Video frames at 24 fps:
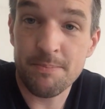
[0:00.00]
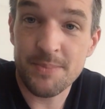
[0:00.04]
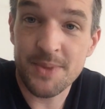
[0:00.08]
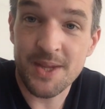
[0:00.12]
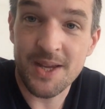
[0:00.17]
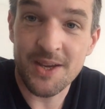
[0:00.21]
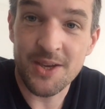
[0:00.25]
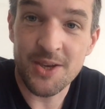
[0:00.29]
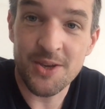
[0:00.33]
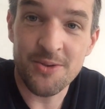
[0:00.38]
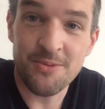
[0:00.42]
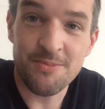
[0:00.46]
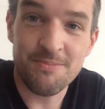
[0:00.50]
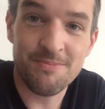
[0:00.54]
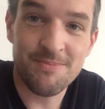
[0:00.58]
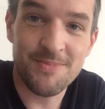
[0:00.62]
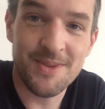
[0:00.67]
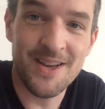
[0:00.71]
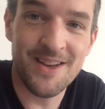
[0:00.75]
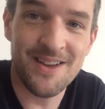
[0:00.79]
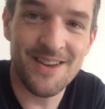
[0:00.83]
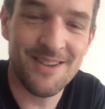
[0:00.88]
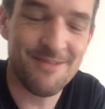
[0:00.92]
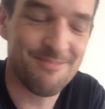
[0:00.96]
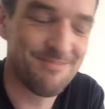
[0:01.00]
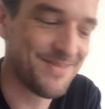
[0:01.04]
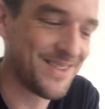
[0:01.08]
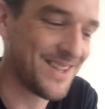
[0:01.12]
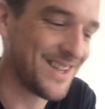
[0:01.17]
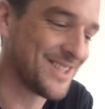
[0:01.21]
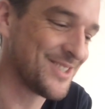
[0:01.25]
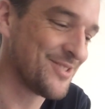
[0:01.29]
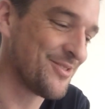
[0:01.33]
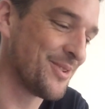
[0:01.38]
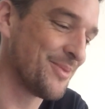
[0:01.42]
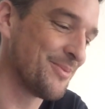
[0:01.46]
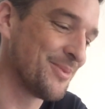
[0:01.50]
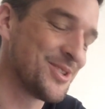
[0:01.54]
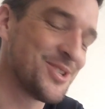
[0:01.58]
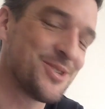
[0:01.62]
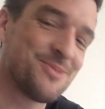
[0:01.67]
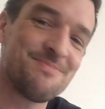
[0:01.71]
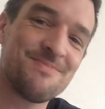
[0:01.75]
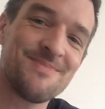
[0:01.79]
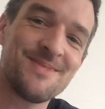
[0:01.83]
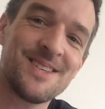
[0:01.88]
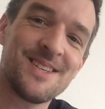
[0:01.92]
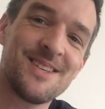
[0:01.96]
thank you. Thanks very much.